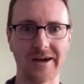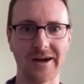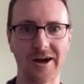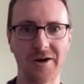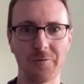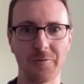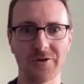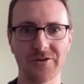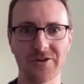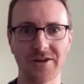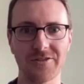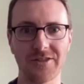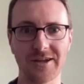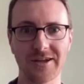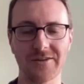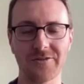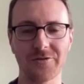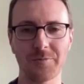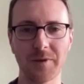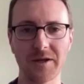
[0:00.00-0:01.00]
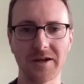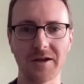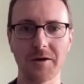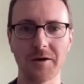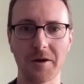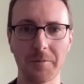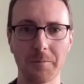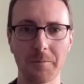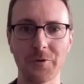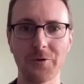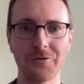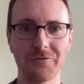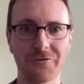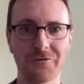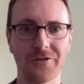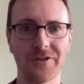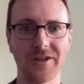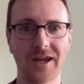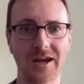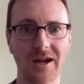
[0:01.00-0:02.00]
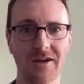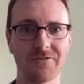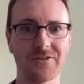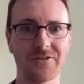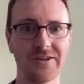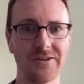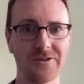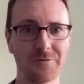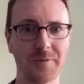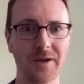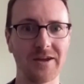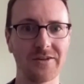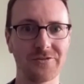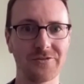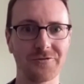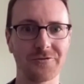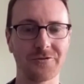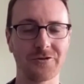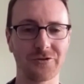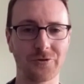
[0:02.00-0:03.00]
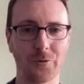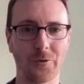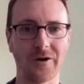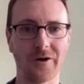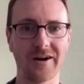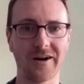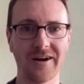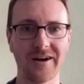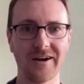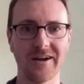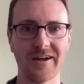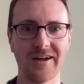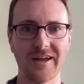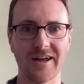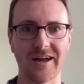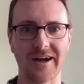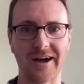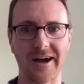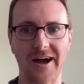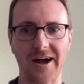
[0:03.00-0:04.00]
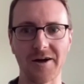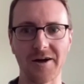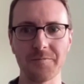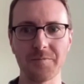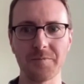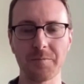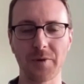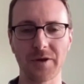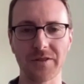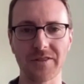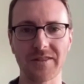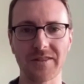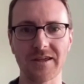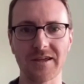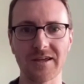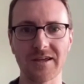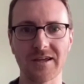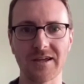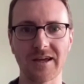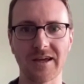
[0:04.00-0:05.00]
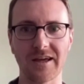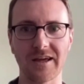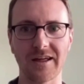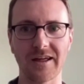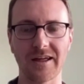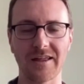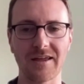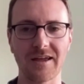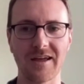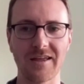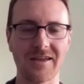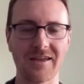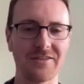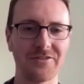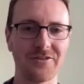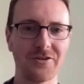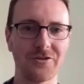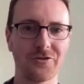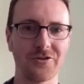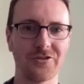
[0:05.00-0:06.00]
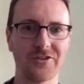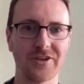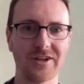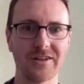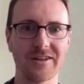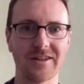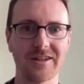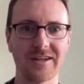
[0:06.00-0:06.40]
which I think has been a boon for the NFT space for sure. But it's interesting.